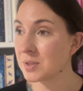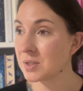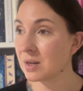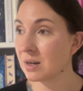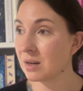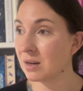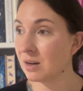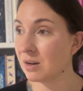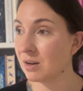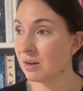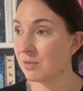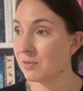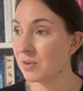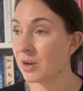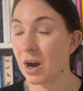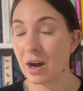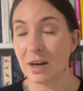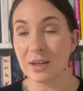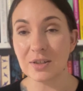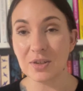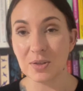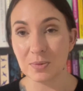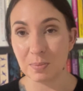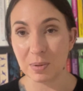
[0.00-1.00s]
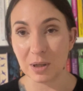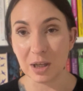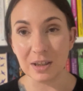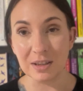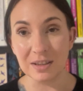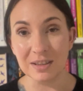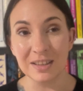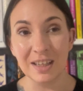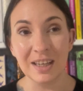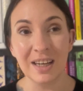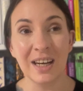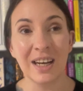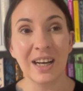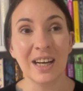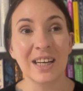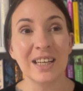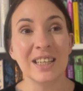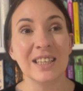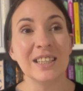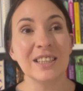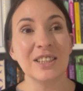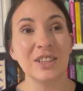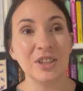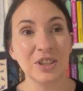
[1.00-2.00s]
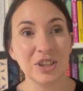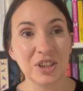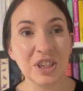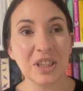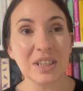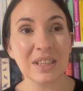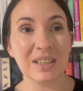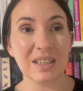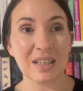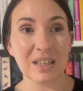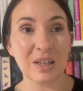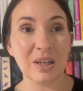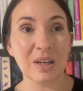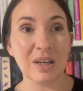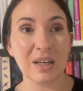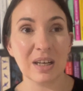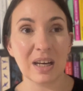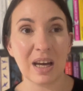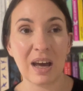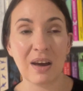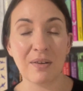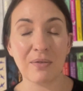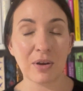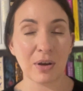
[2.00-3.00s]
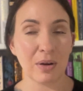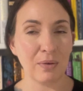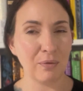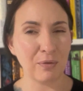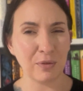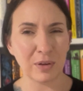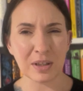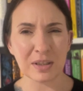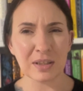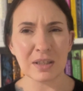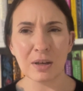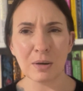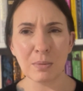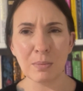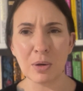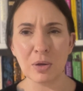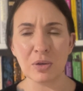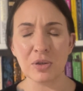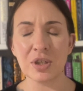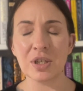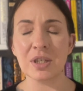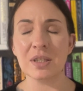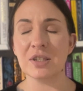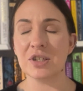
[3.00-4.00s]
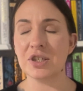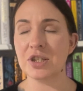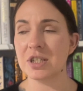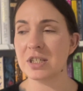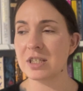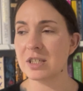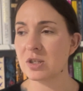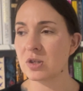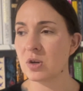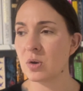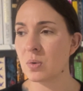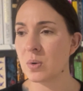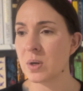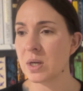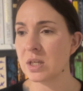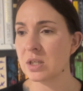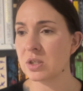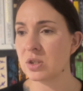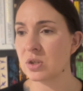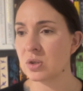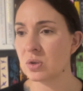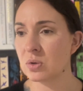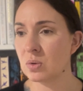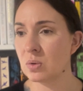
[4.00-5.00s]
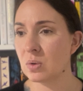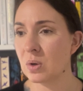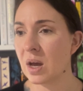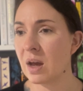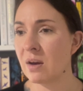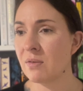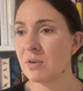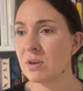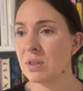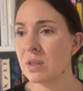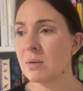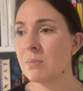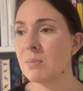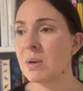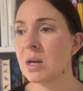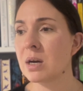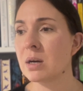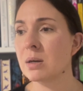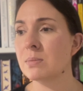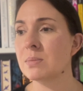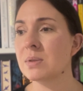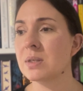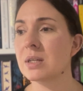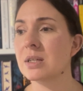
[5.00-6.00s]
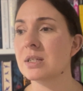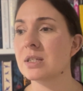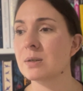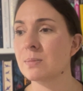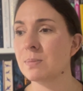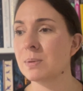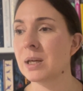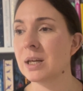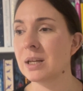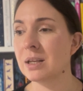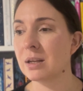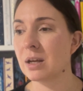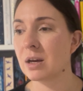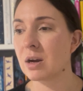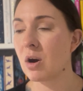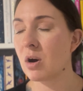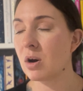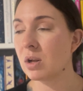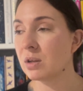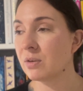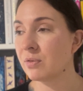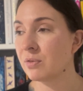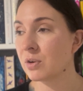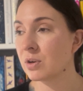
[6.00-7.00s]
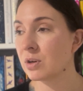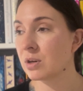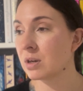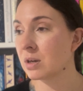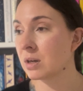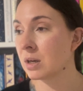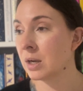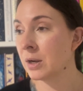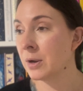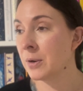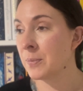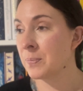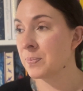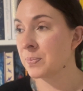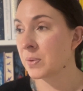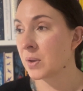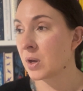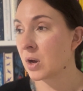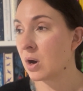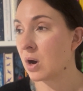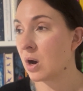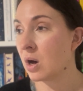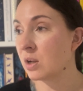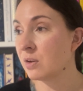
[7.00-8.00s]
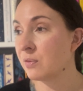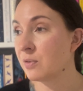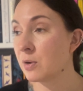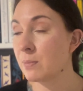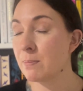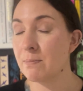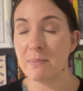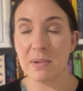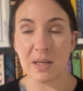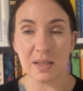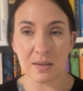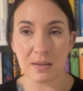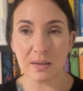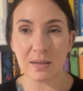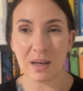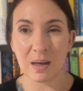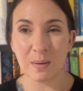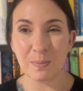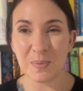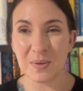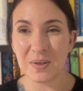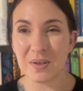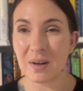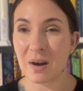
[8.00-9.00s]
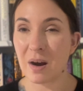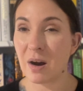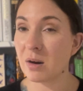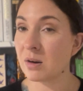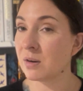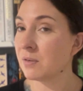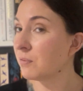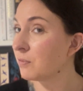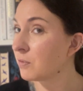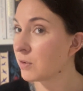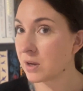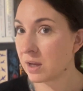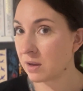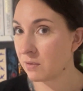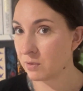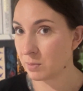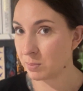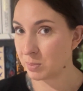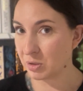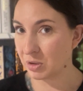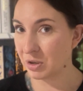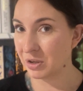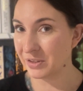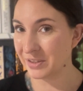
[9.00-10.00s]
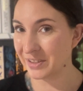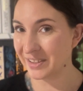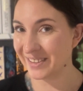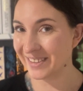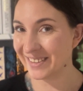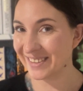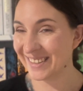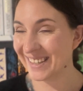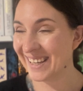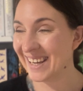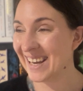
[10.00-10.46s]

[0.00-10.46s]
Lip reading: of God's blood, she's going to have conflicting emotions. She's going to, everything becomes explained. Like, all of her missteps aren't forgivable,